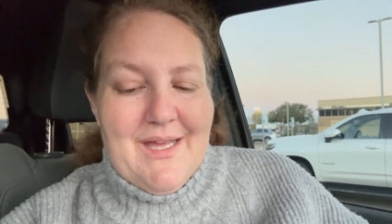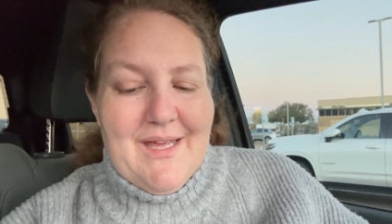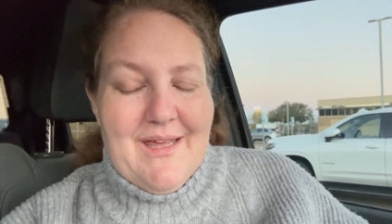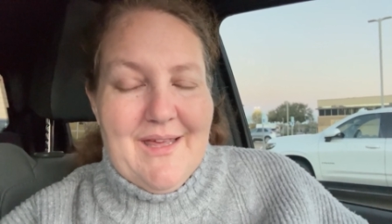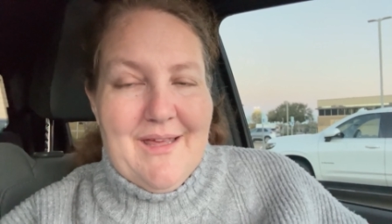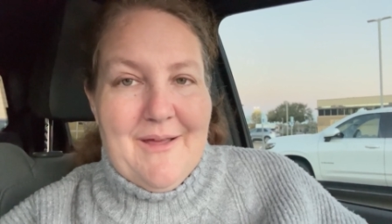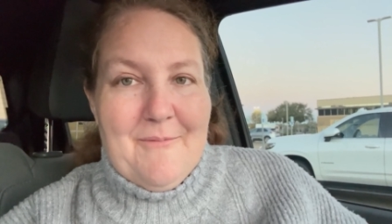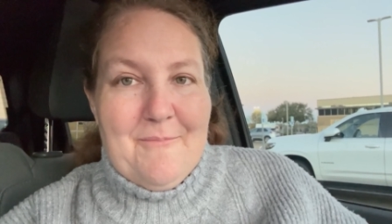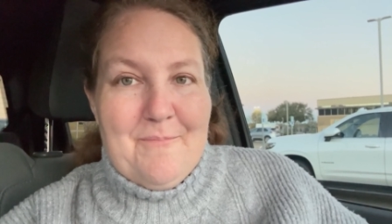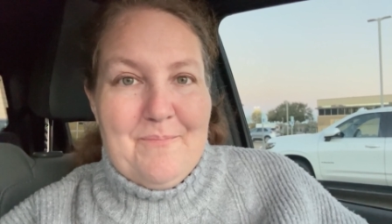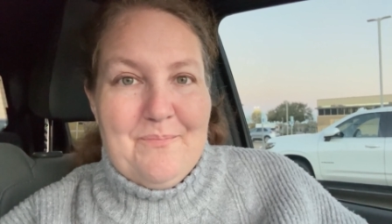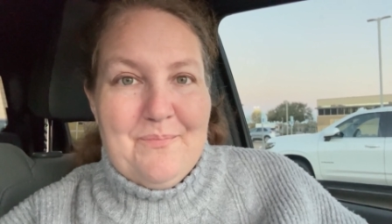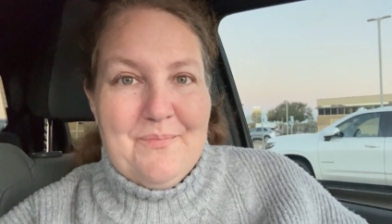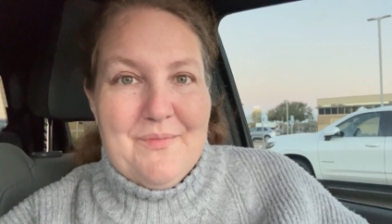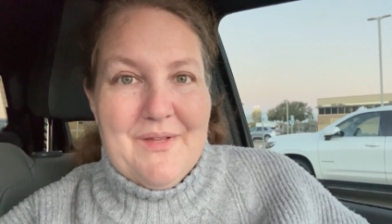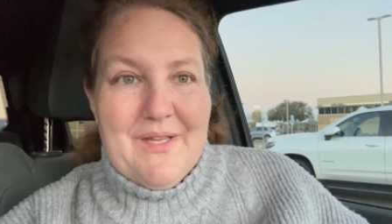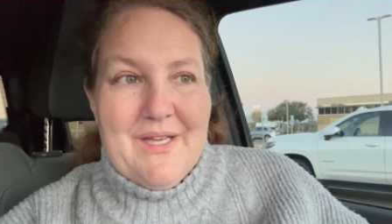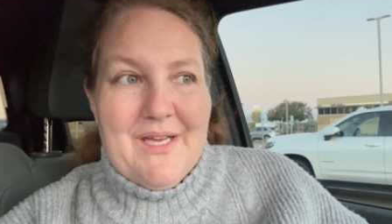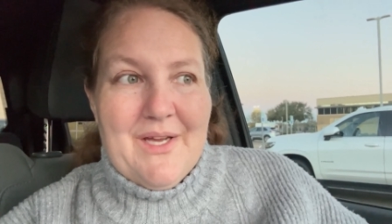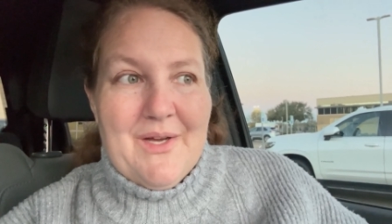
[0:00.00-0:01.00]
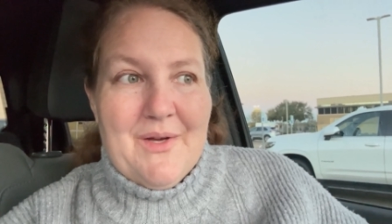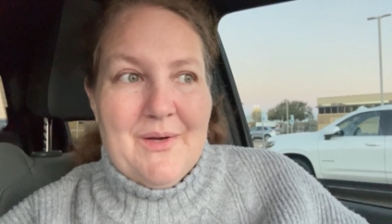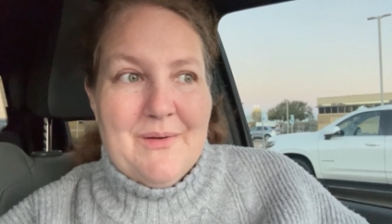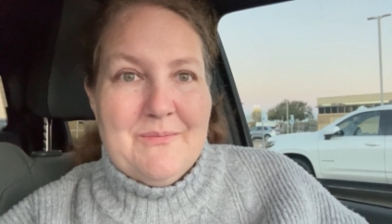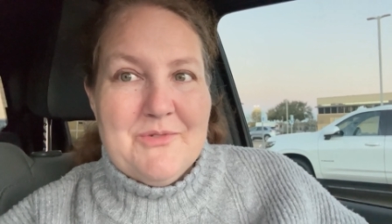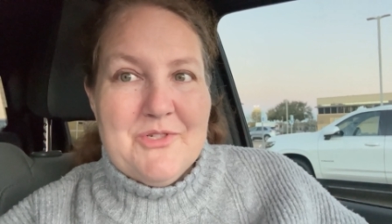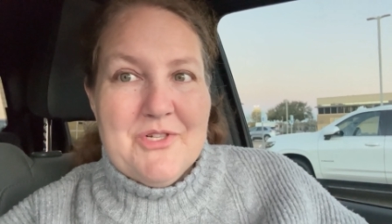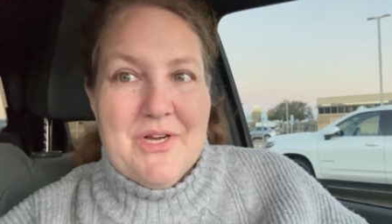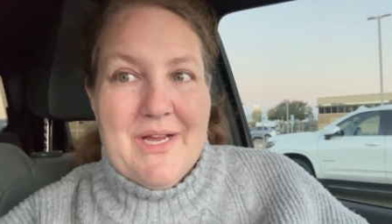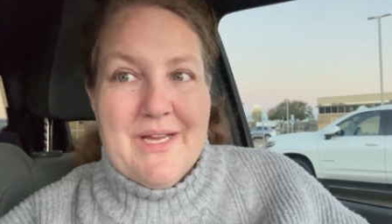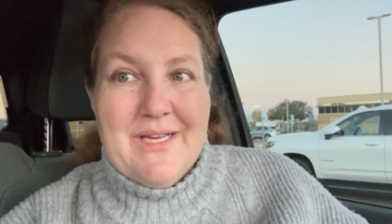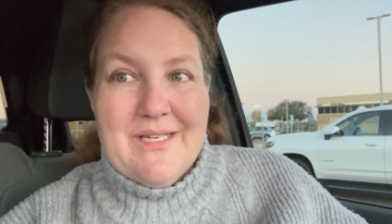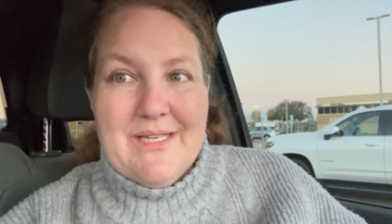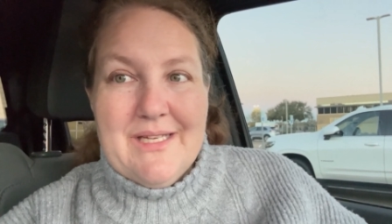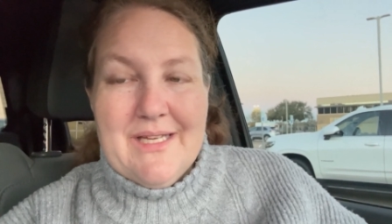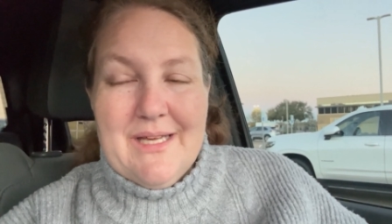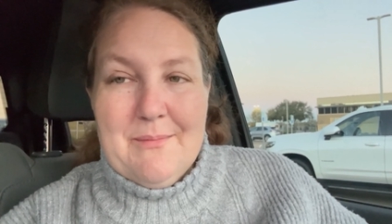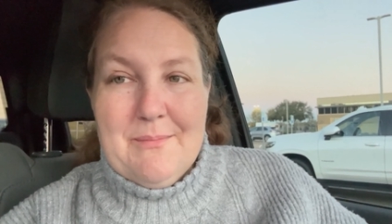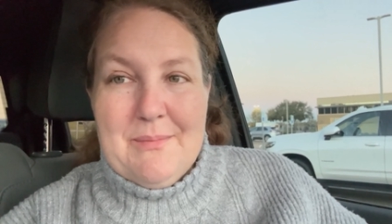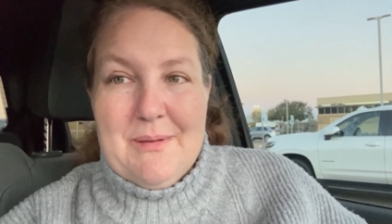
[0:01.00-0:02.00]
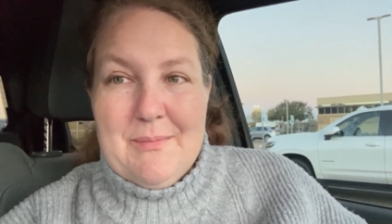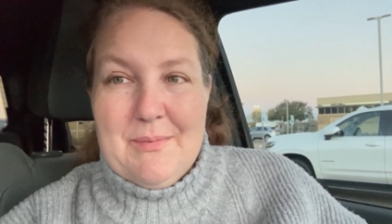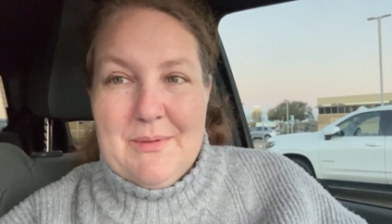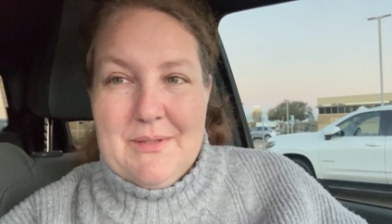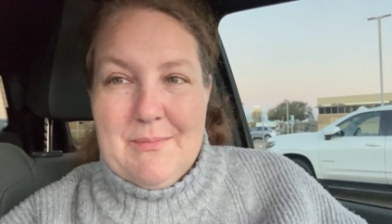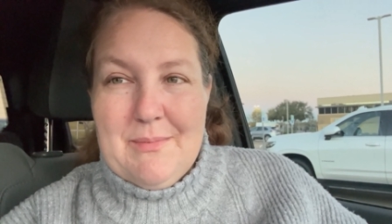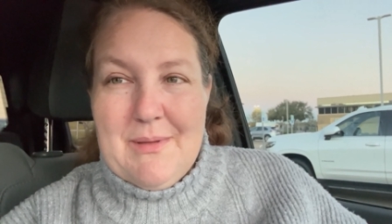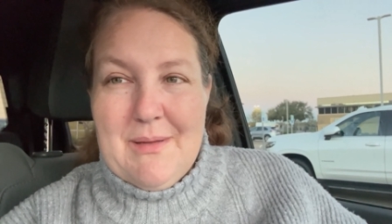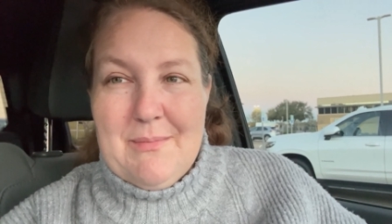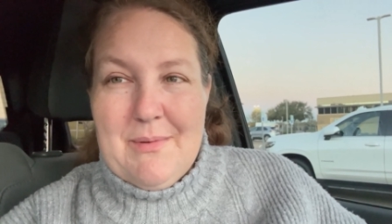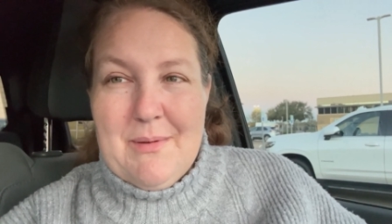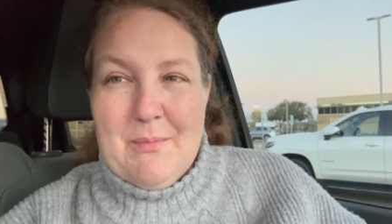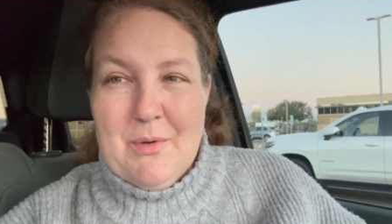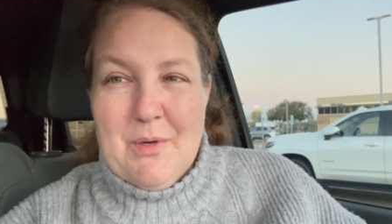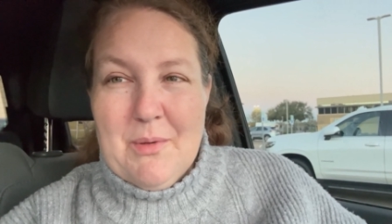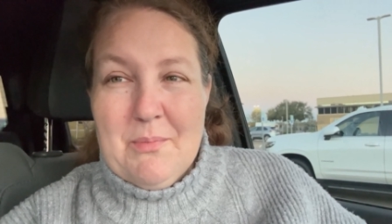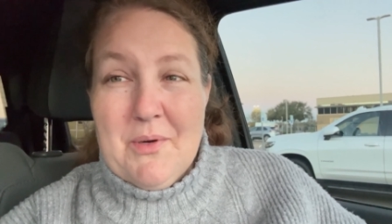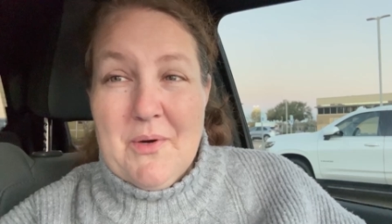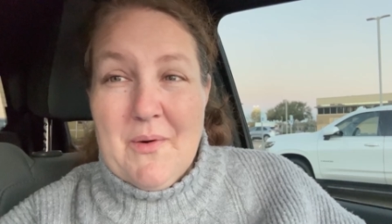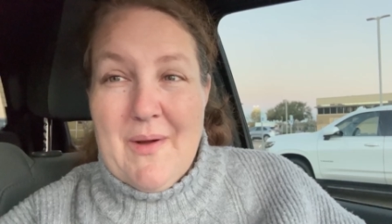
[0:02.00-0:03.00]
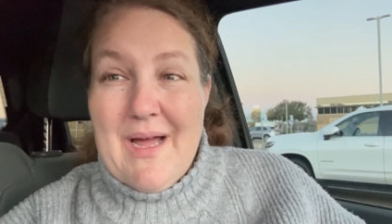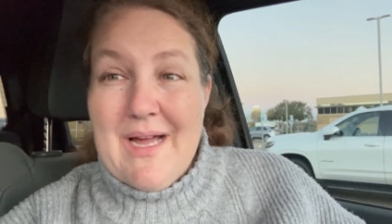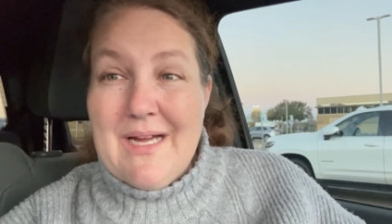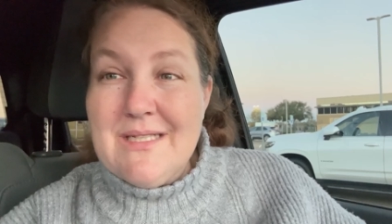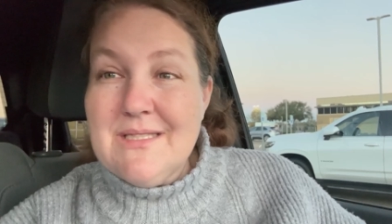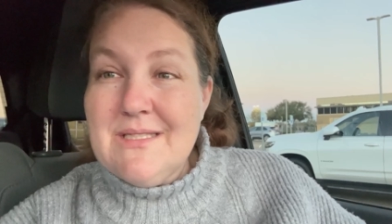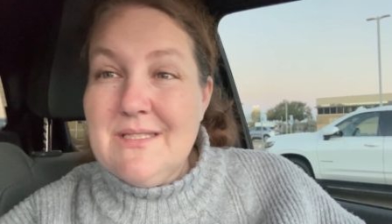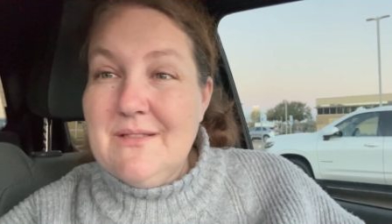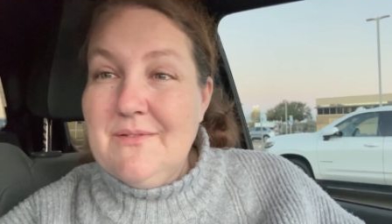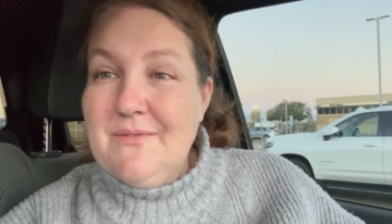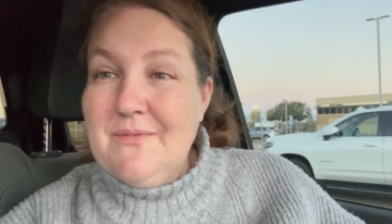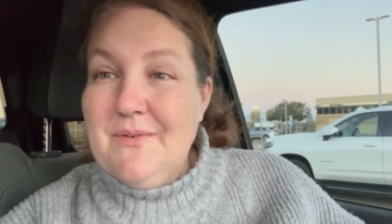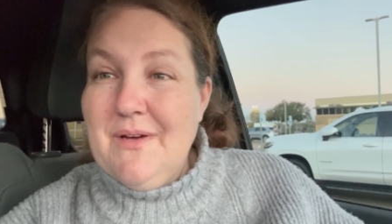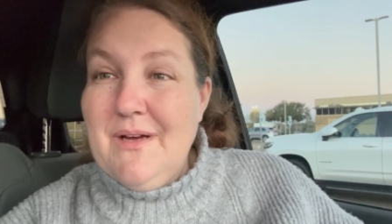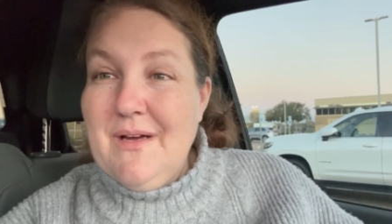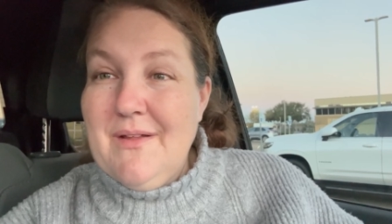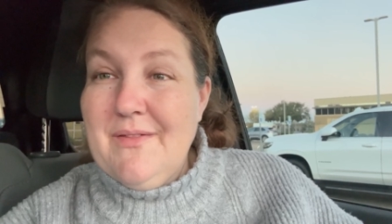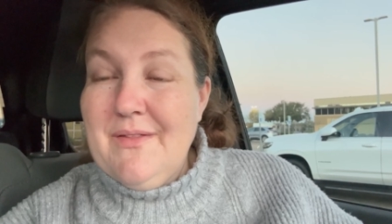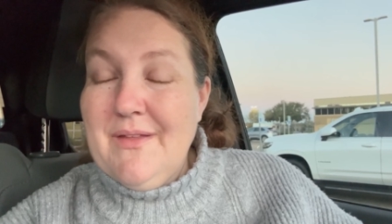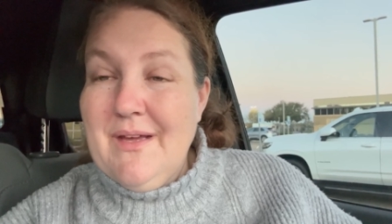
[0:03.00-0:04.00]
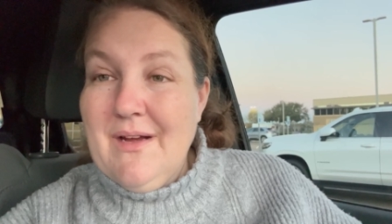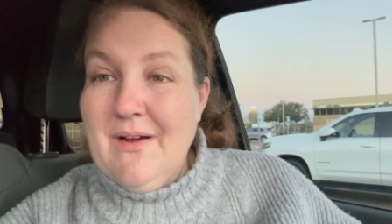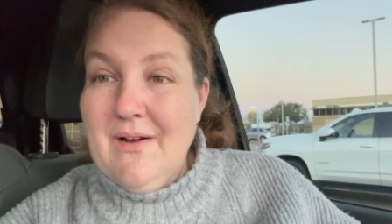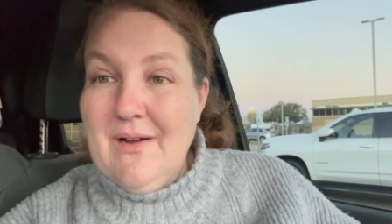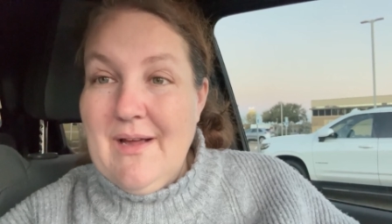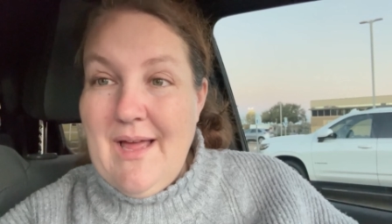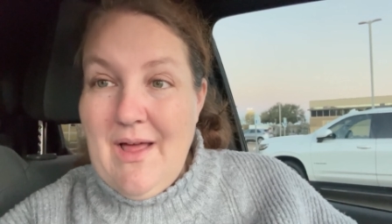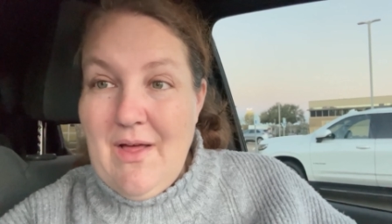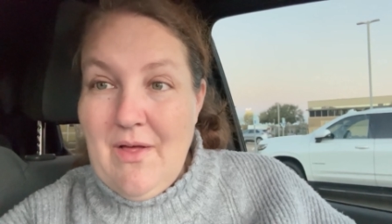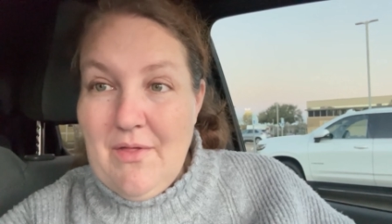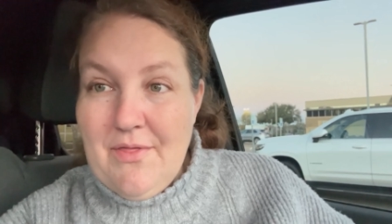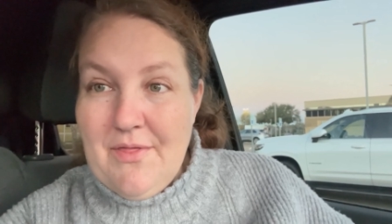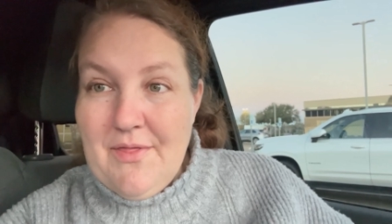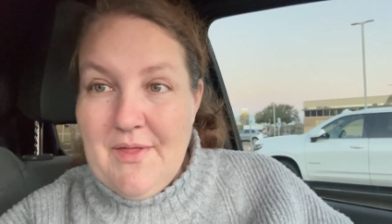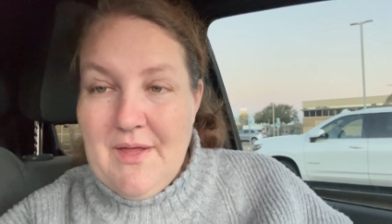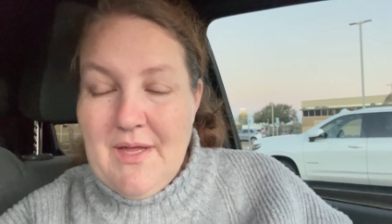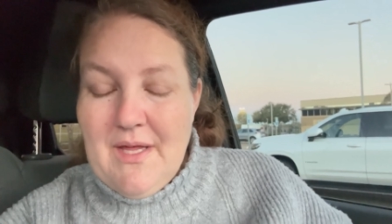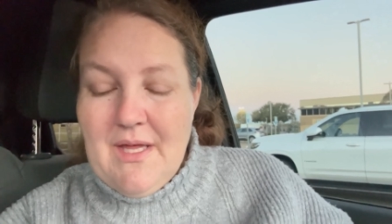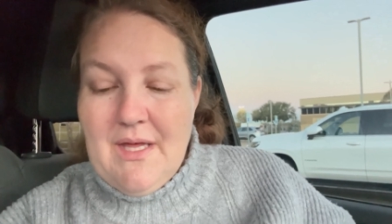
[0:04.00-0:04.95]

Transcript: I'm trying to get people to be a bit more proactive on their health